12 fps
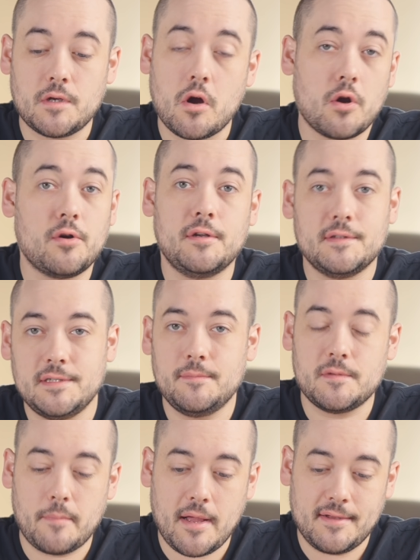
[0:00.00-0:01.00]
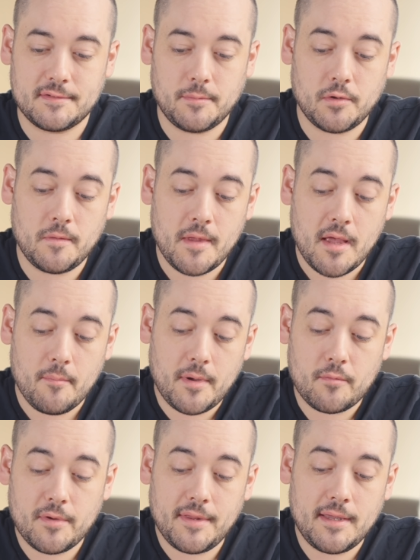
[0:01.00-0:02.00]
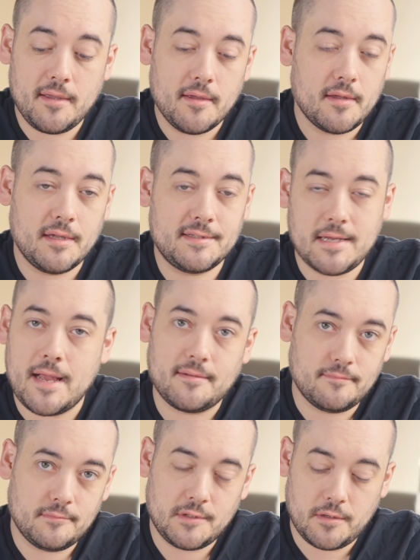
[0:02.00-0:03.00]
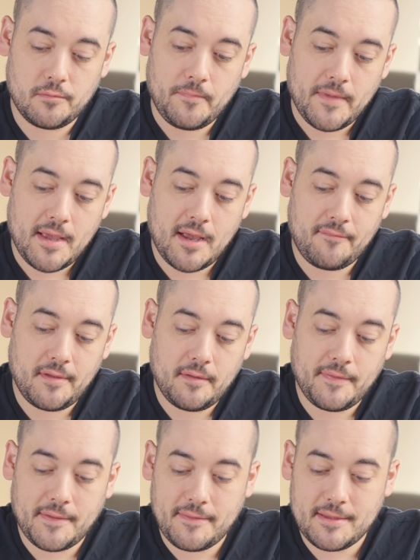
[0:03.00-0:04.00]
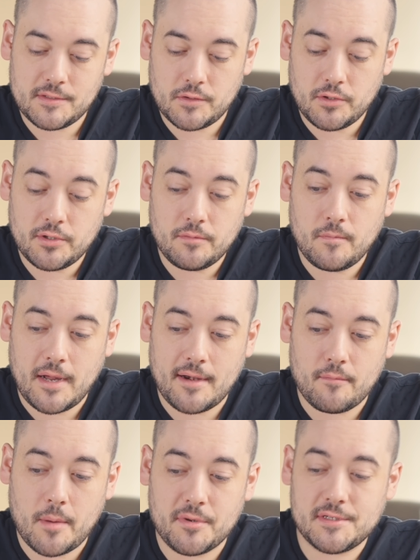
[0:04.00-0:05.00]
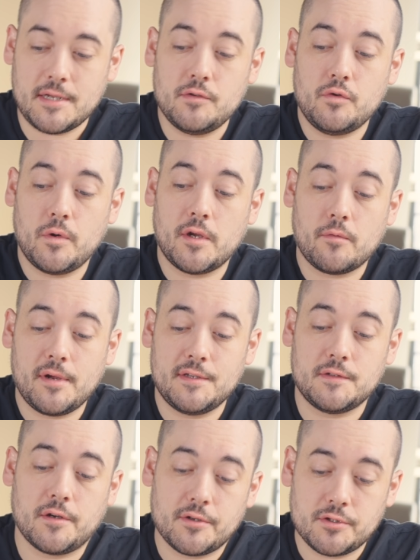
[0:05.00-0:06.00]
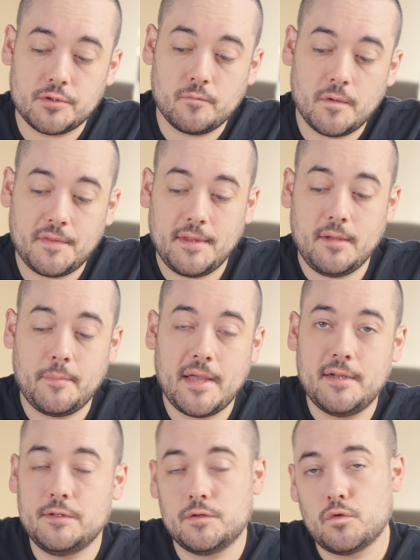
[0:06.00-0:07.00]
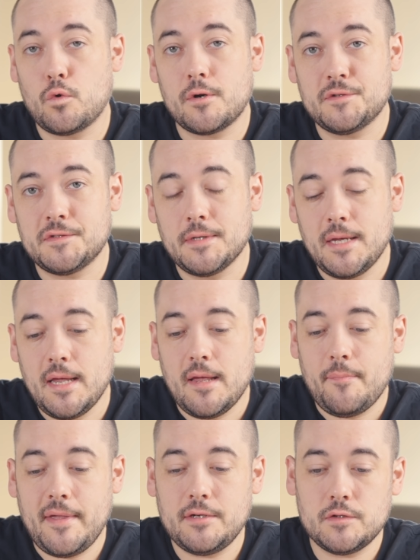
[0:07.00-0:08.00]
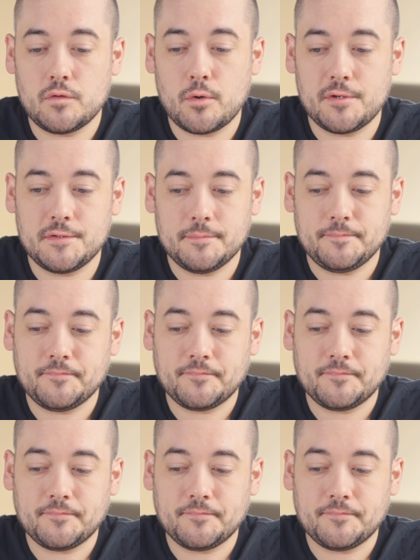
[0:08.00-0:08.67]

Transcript: hard, seems impossible, but really it's not. So I feel that this could kind of represent doing your research with the Page of Swords. Page of Swords